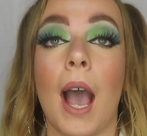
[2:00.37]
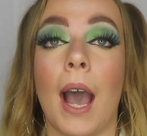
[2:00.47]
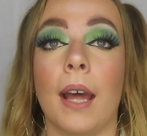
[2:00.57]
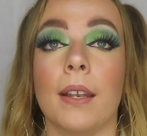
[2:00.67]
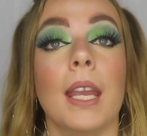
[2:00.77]

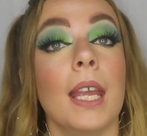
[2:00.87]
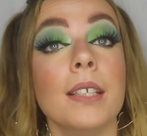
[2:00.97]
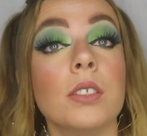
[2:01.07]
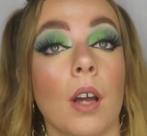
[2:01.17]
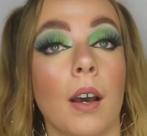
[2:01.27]
And it
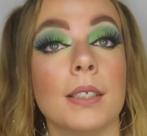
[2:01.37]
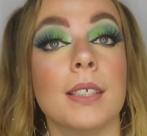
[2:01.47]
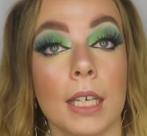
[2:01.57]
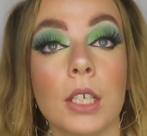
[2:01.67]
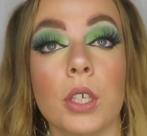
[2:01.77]
is nice
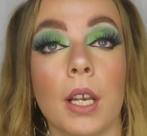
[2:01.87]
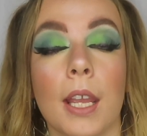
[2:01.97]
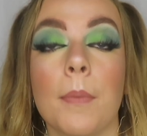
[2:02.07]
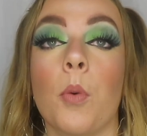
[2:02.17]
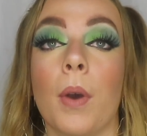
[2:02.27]

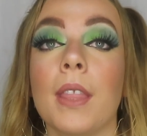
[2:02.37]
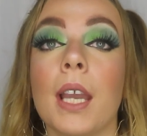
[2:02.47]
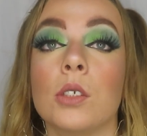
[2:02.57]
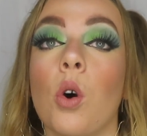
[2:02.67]
initially, but when that is